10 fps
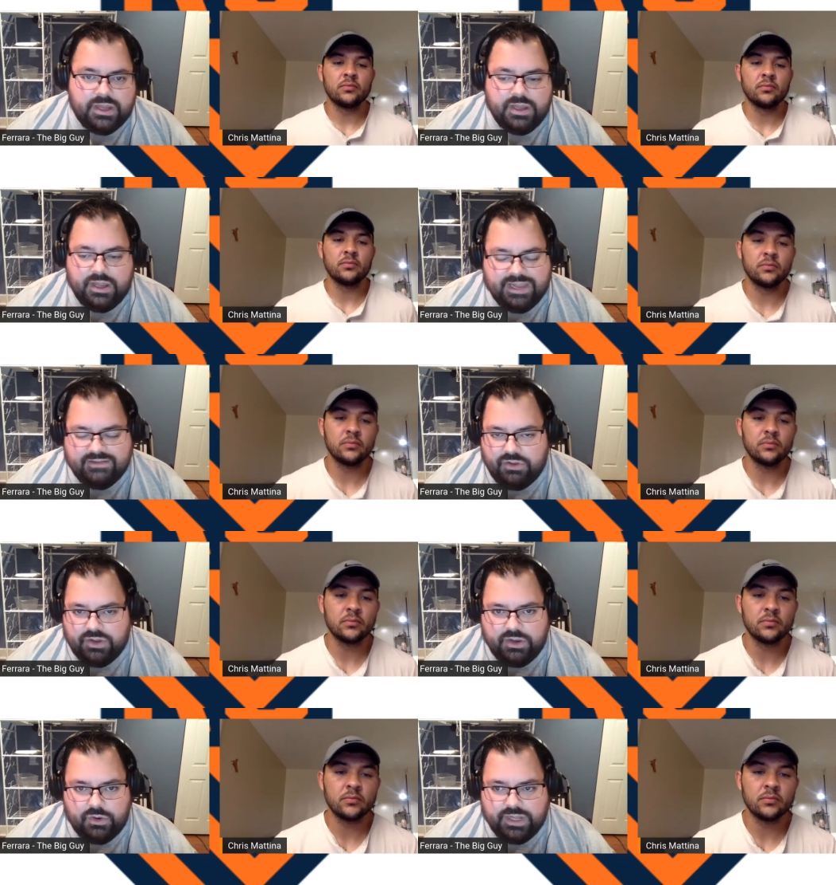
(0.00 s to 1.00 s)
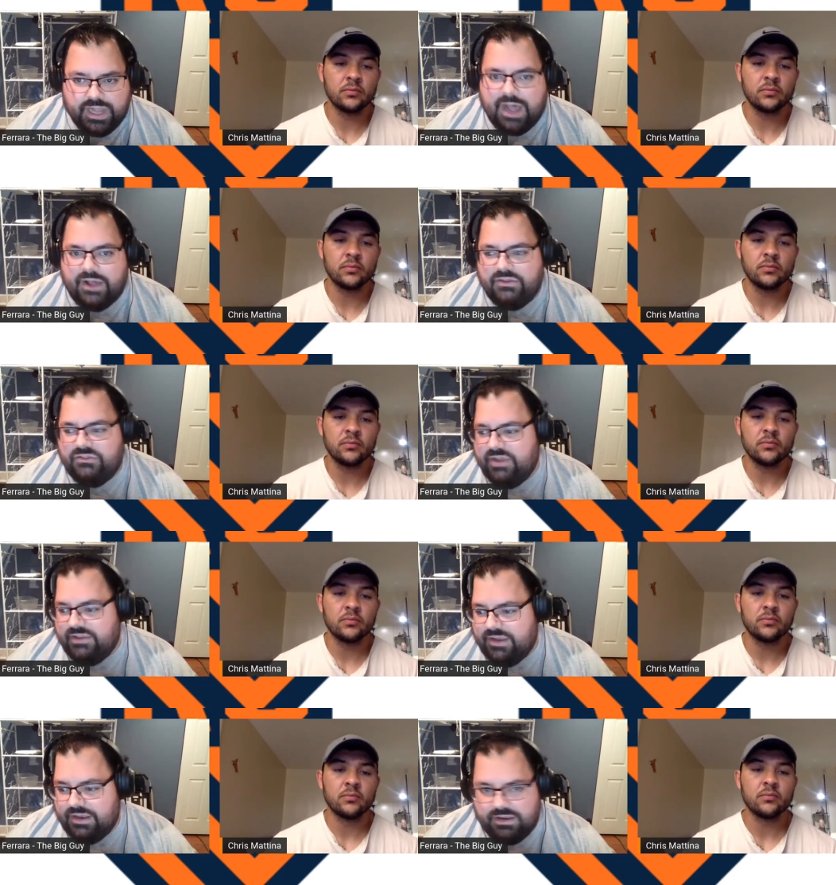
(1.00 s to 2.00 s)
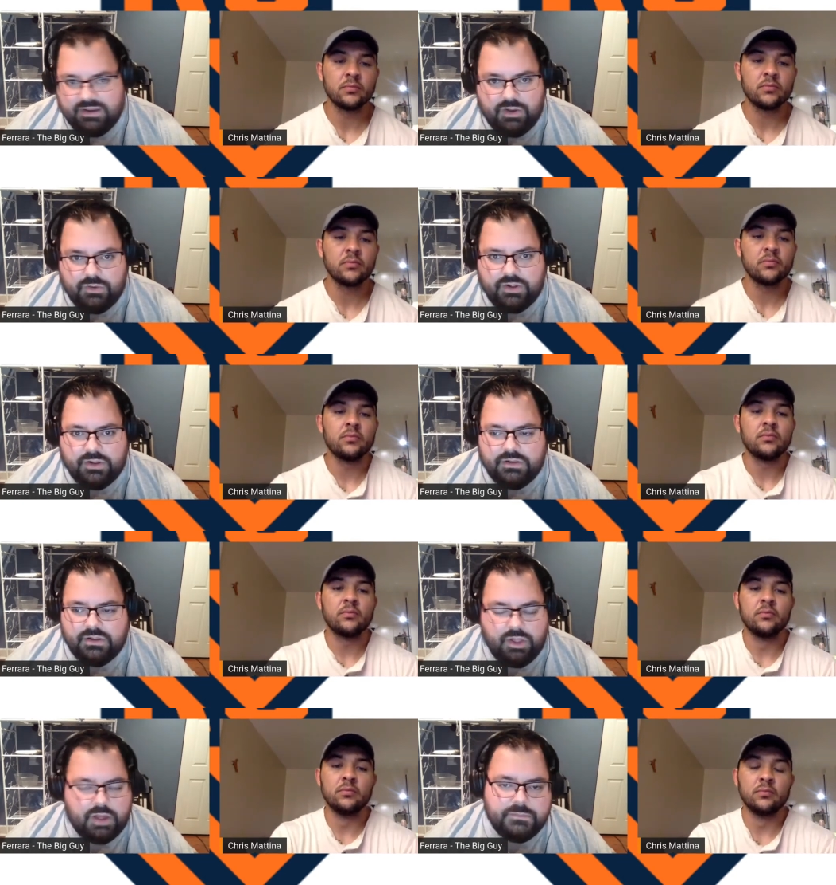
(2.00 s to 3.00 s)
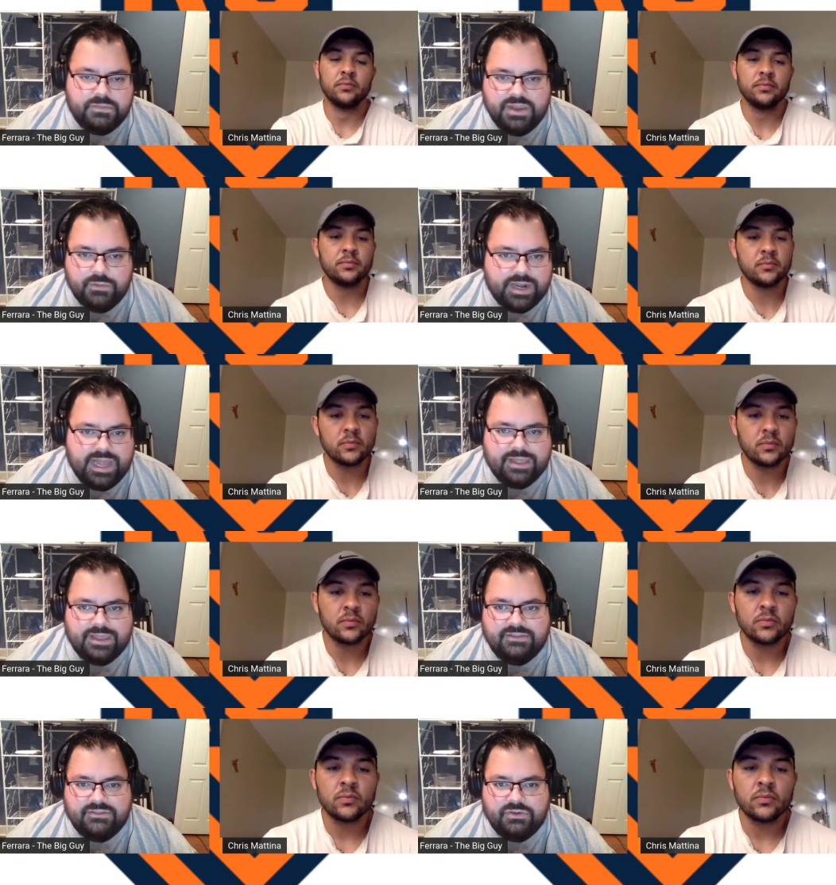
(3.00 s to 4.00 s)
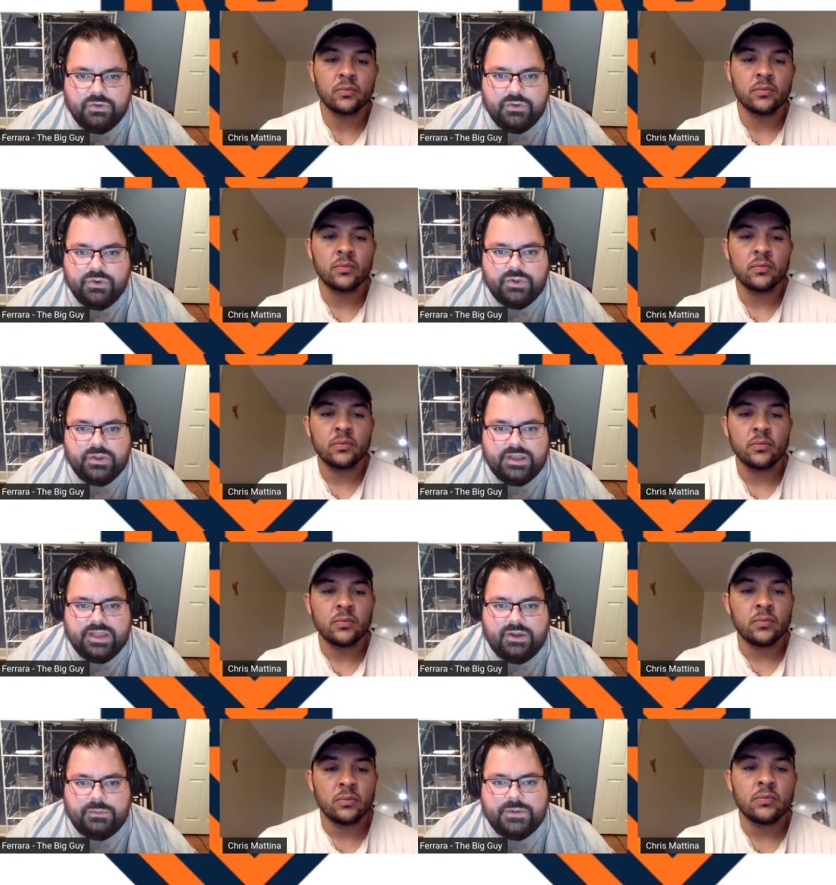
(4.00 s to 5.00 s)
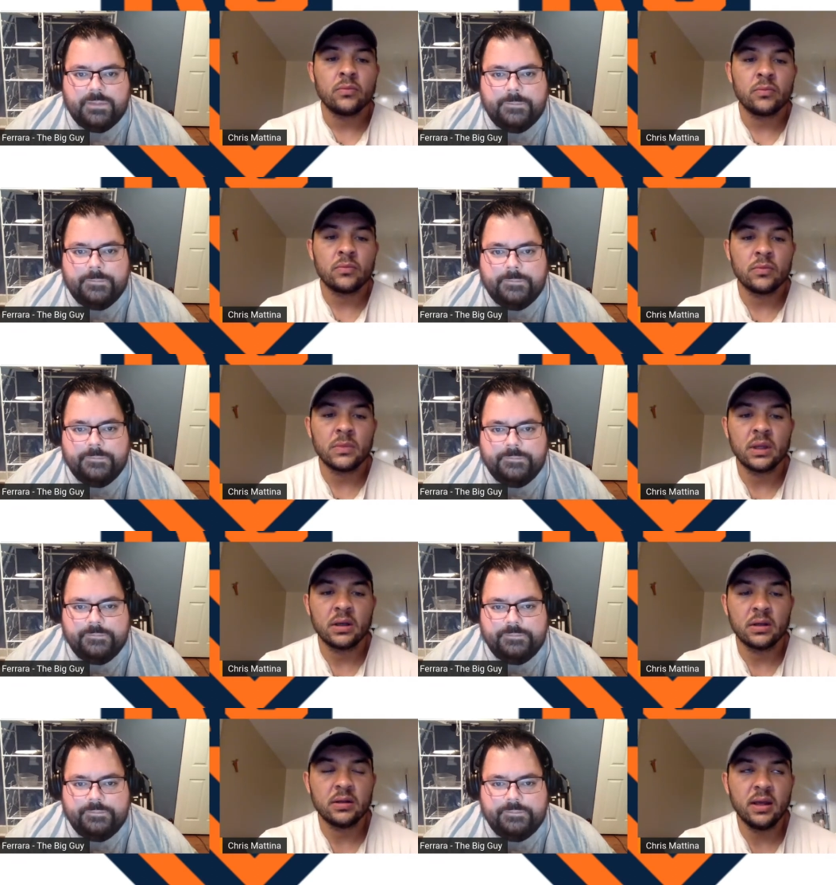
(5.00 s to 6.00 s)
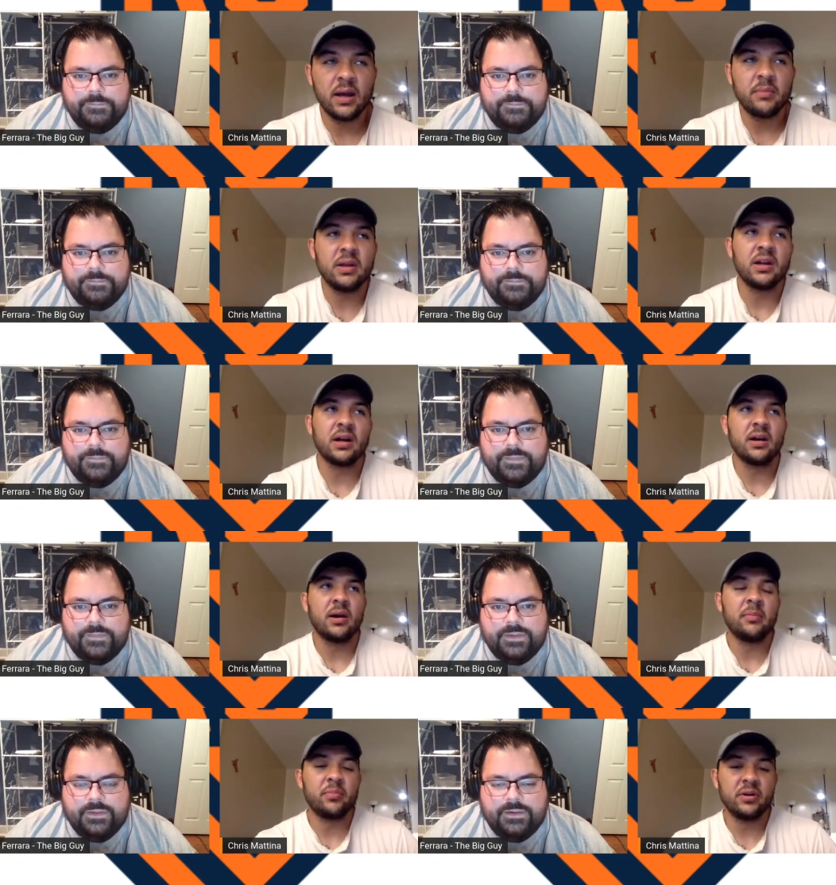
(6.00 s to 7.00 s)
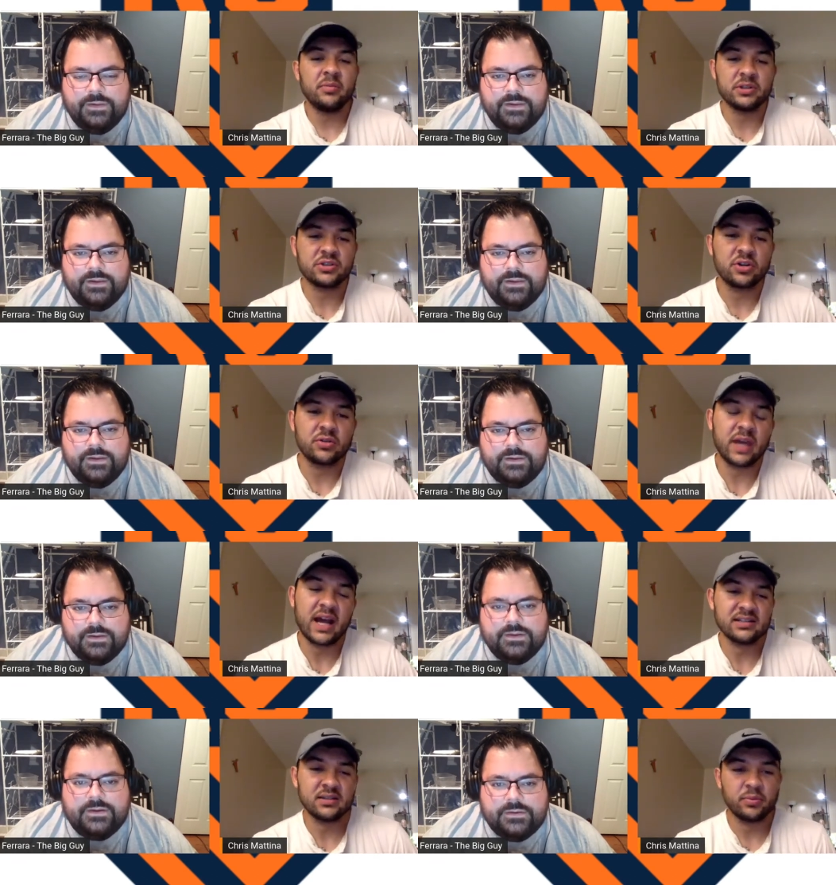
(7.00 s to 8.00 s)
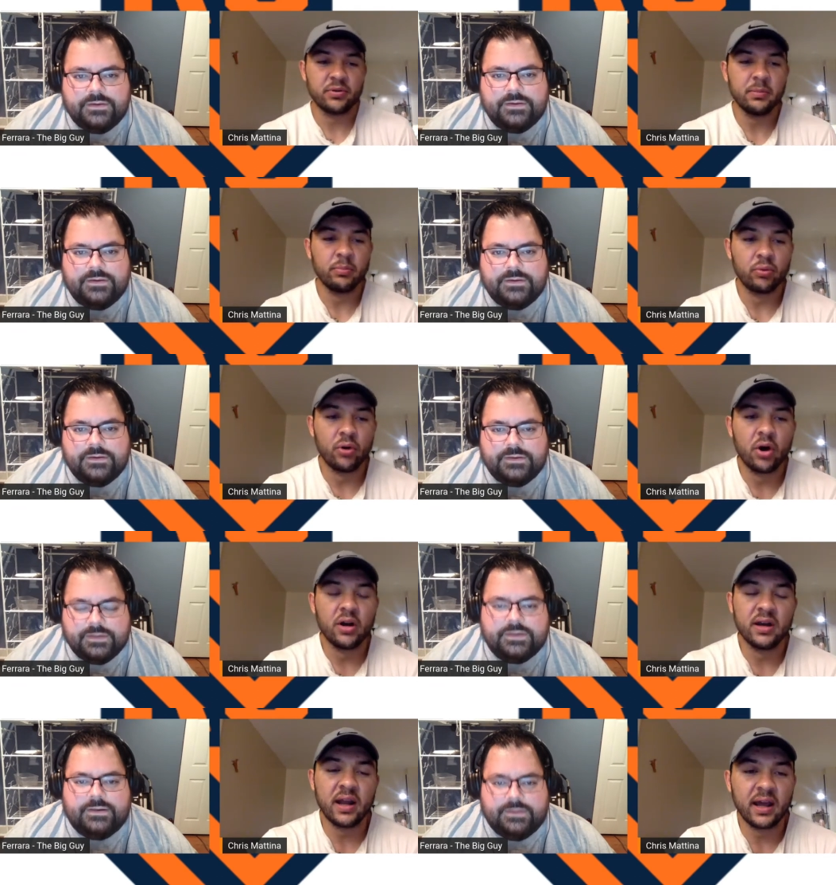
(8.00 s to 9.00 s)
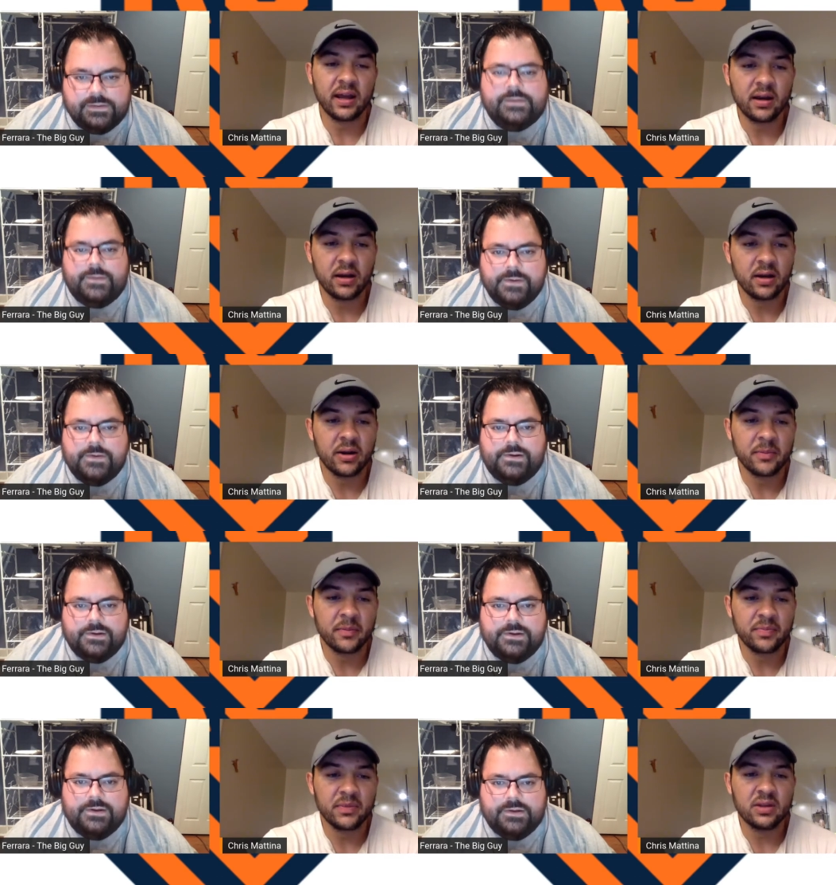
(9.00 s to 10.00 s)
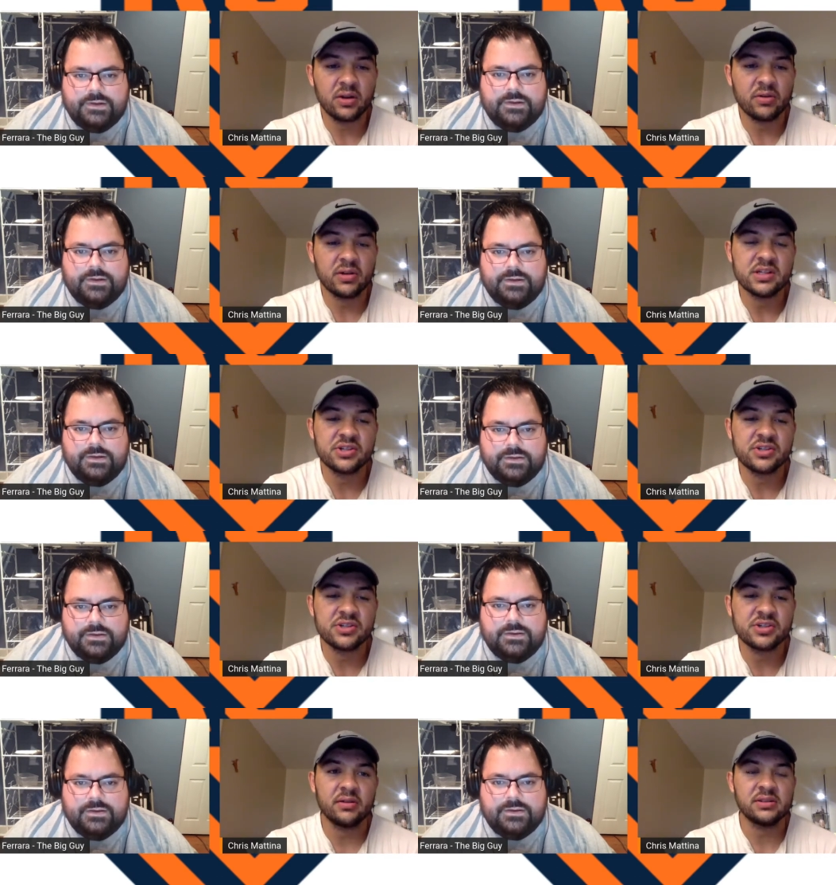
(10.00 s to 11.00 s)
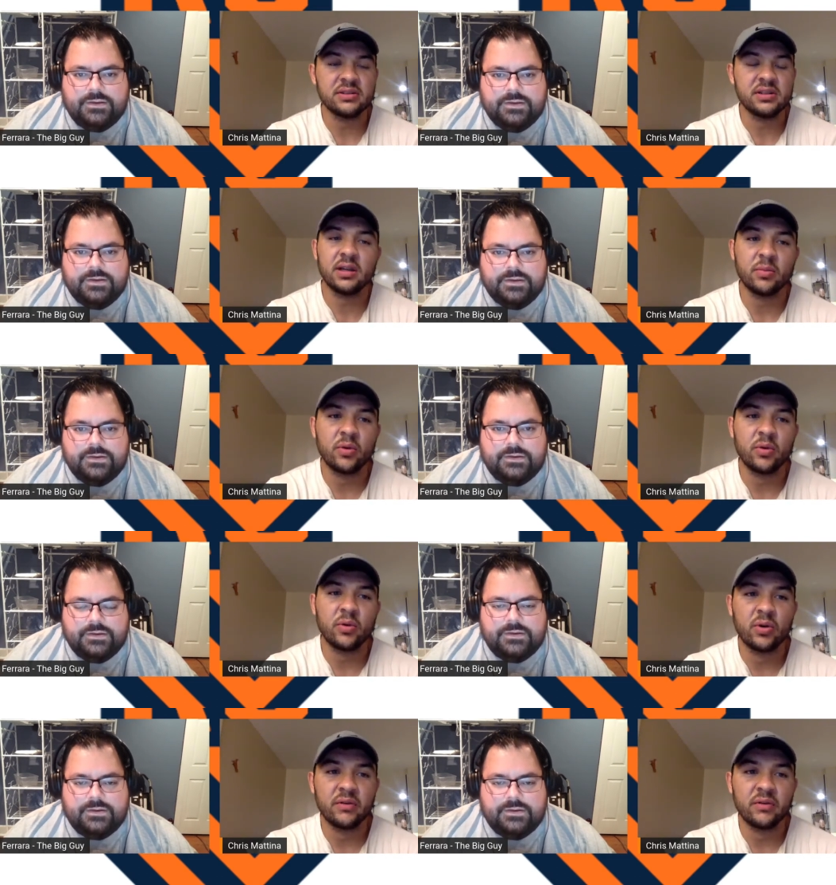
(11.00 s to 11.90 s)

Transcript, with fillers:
Speaker 1: looking, know, uh, kids looking to go into college? Is it, you know, club D1 athletes? Who, who, are you looking to help?
Speaker 2: Yeah, I mean, I'm pretty much casting a pretty broad net. Um, you know, initially I was thinking more